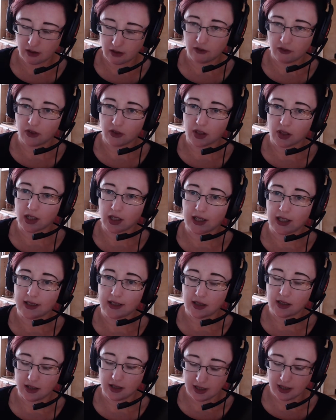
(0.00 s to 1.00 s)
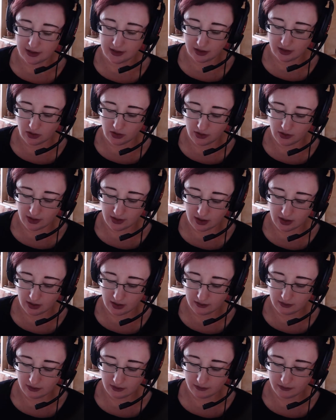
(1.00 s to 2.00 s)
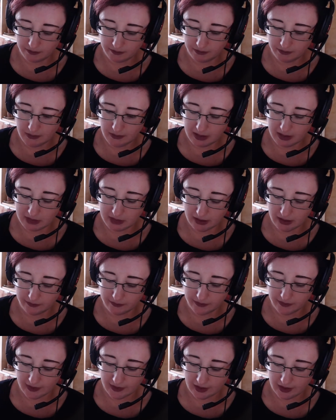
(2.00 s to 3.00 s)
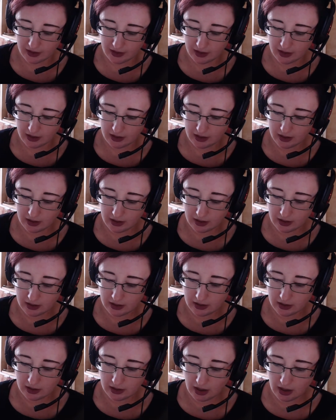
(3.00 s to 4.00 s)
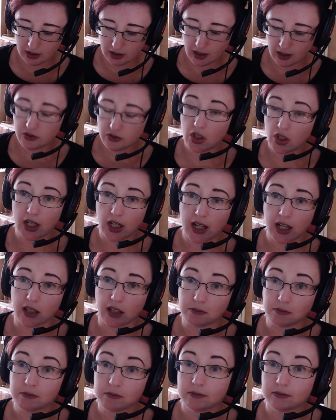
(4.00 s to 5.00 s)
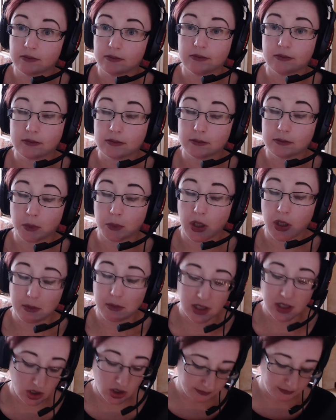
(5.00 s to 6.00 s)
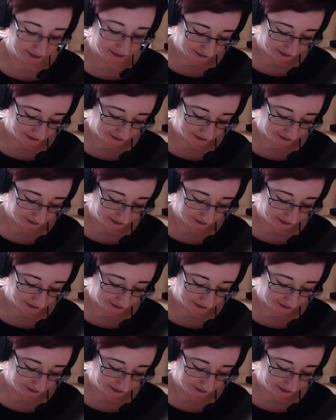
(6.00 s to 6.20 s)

for the less used stuff, maybe. I'll try it out, pretty much.